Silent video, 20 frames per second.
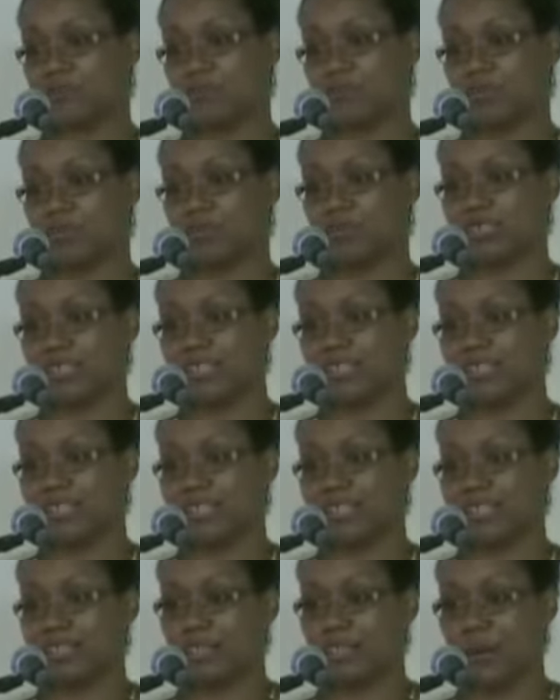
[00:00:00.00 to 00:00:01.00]
Patricia
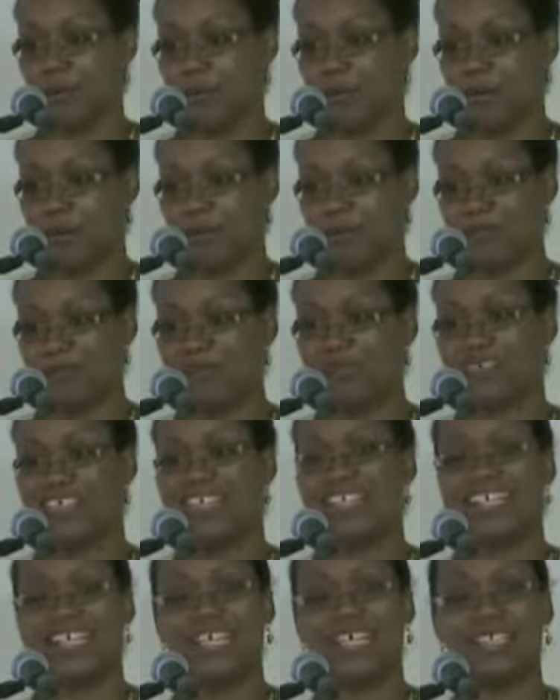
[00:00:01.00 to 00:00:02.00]
did a number of
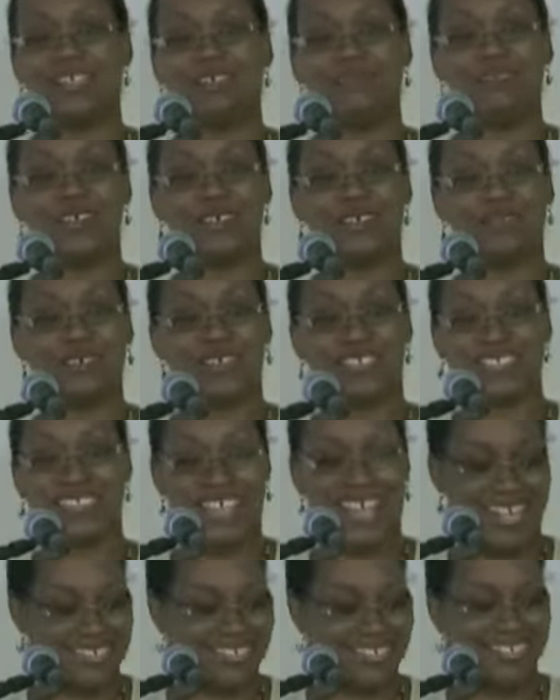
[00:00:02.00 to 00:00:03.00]
individual
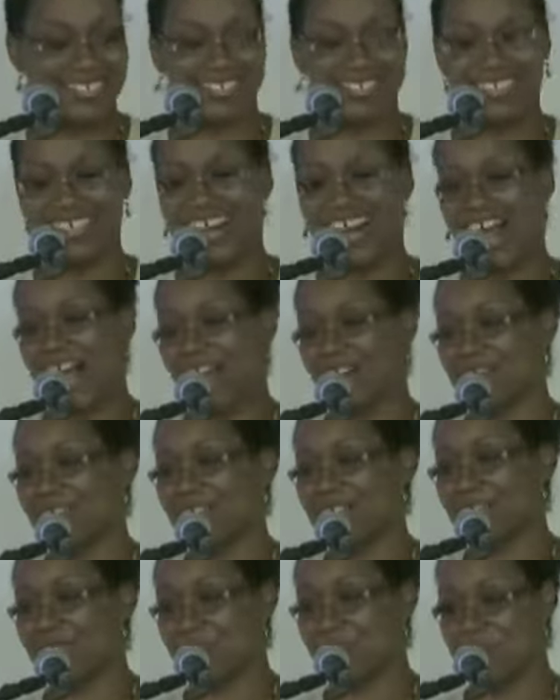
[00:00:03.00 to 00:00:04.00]
sessions thereafter
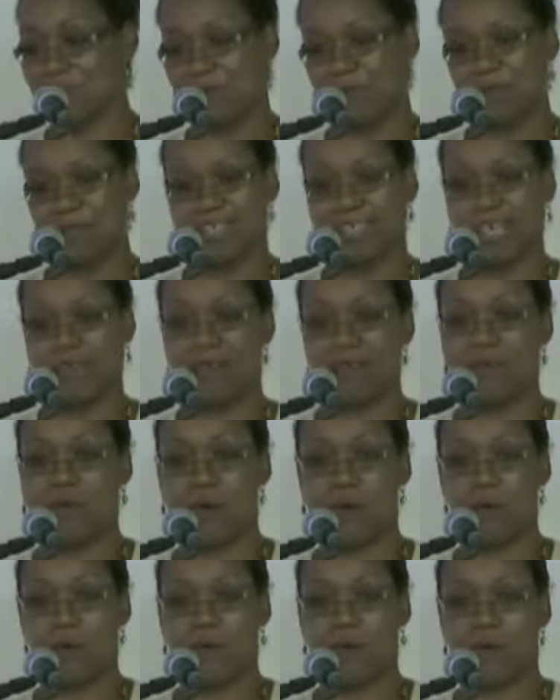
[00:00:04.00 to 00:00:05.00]
as people became
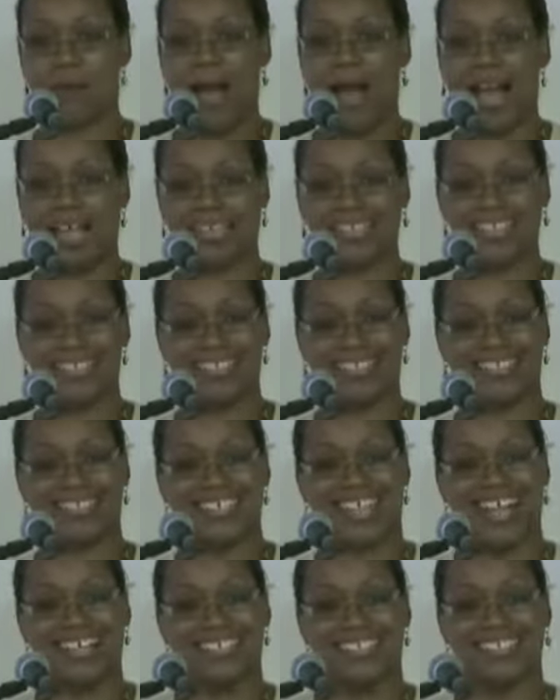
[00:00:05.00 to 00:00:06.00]
more and more panicked
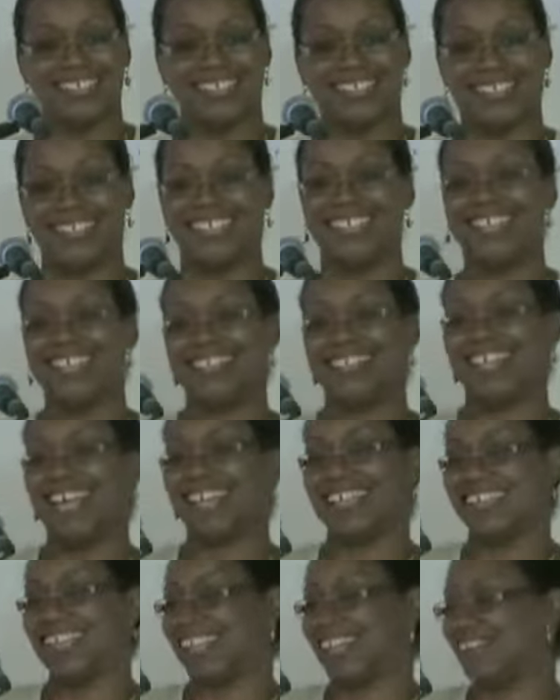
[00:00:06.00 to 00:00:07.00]
as the
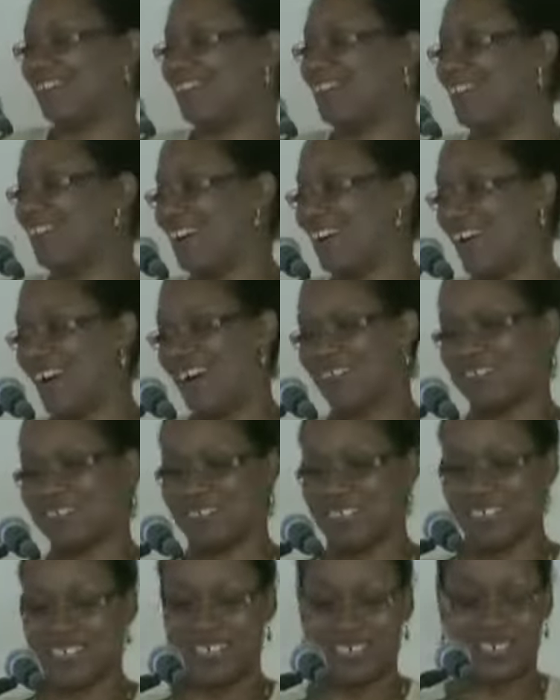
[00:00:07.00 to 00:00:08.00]
deadline for
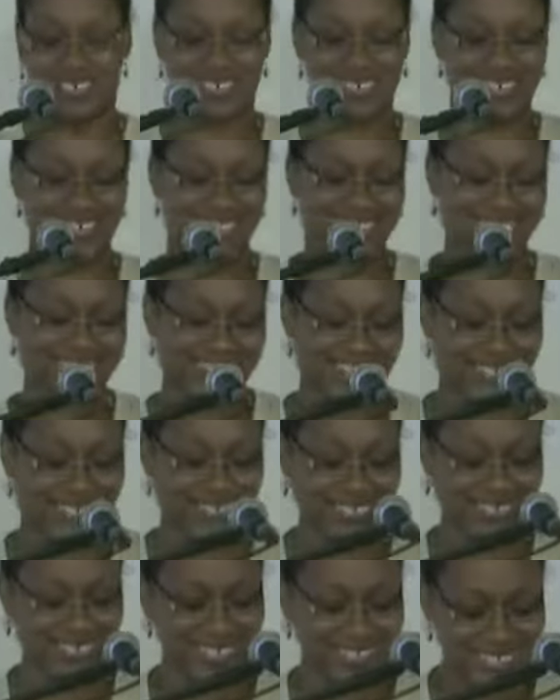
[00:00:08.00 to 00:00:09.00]
offering your course
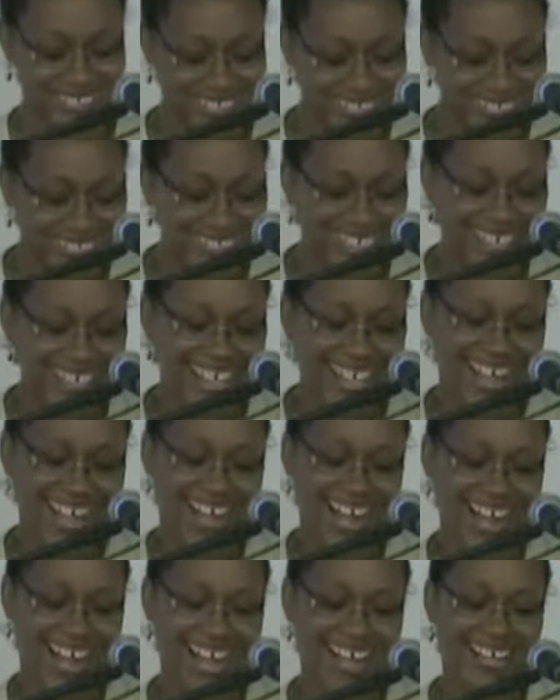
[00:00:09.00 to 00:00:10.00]
came closer.
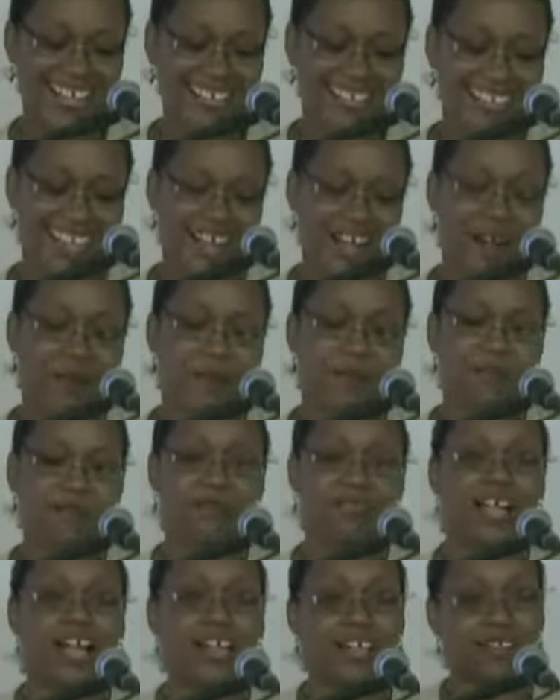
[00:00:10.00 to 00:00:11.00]
And
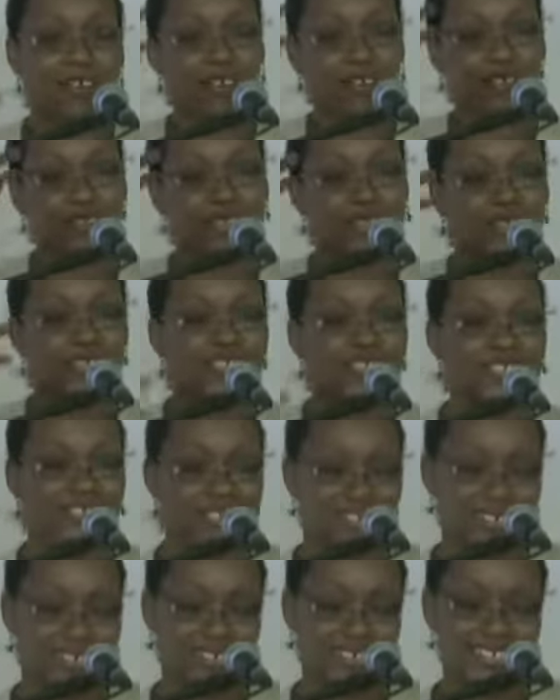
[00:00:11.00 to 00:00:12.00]
also
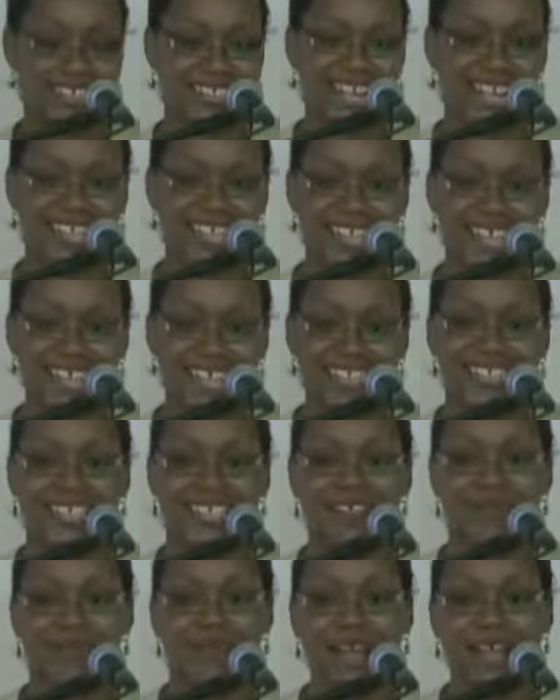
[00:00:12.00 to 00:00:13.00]
Dirk Hernandez
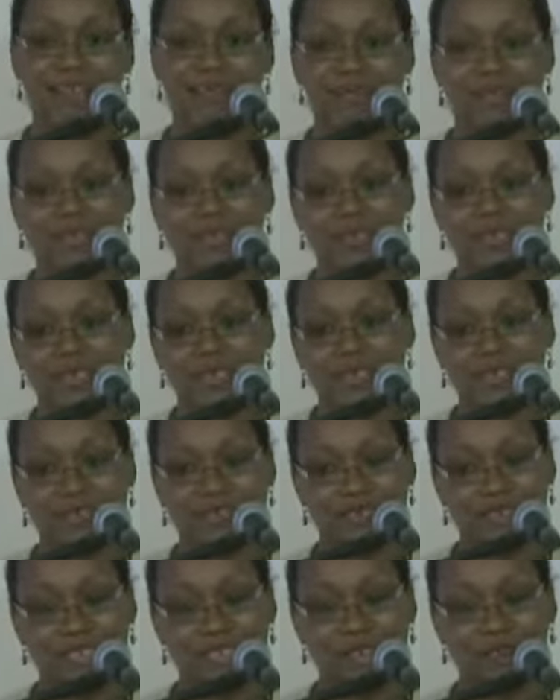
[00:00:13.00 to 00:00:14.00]
in the back, between the two
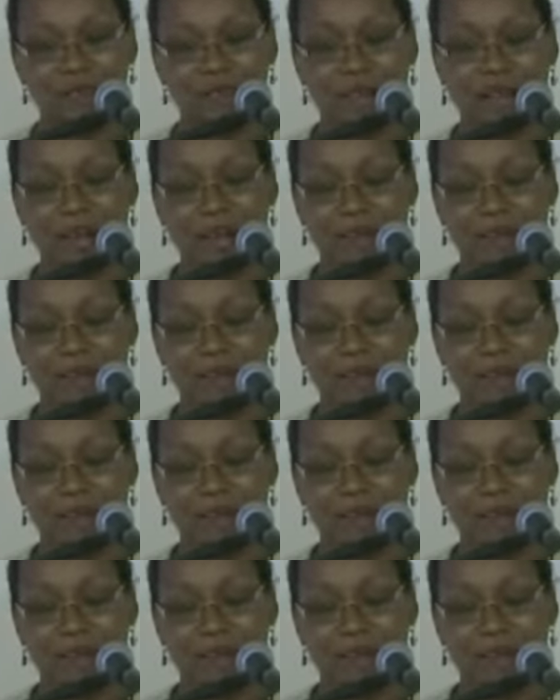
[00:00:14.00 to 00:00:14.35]
of them.